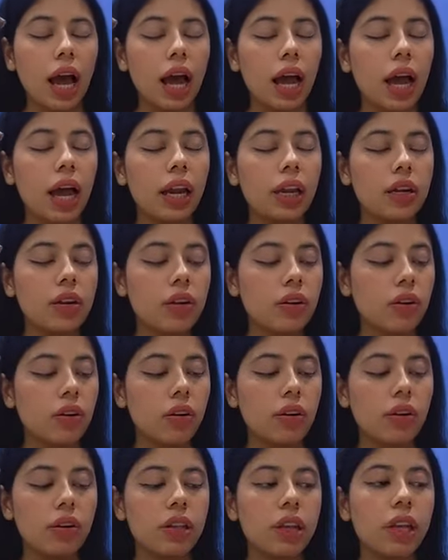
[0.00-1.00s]
and
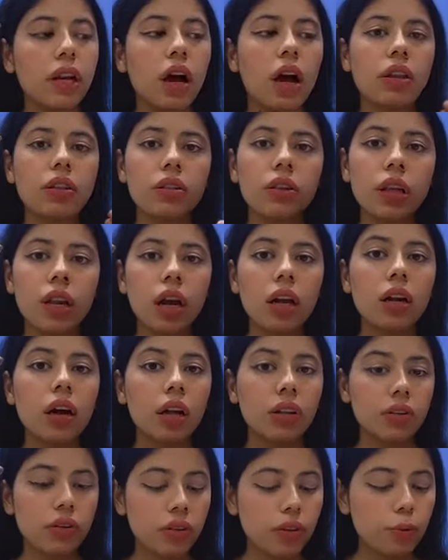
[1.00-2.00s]
there are
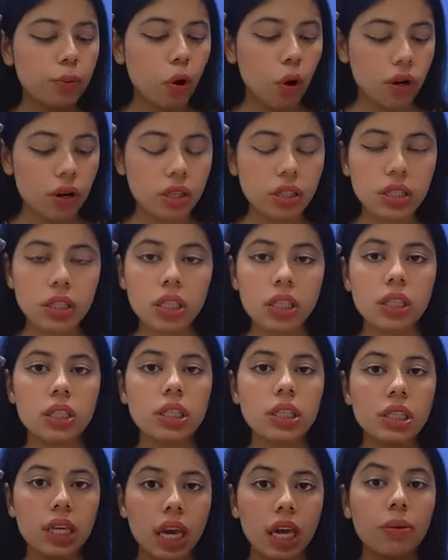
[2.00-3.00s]
other products
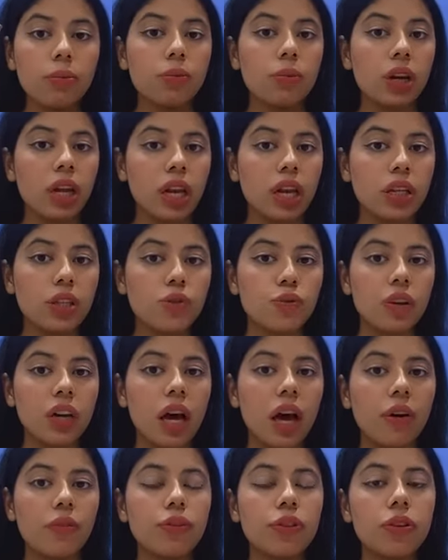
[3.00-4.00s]
in the same range.
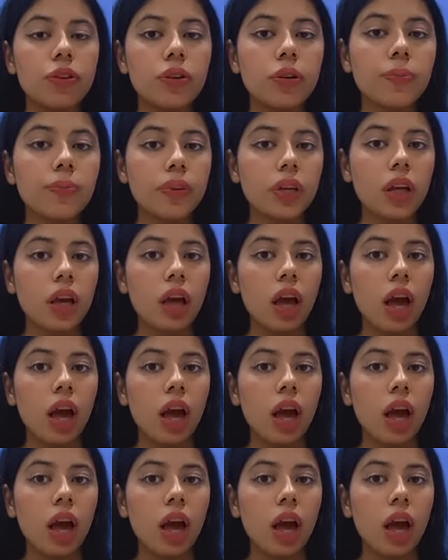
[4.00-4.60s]
We have the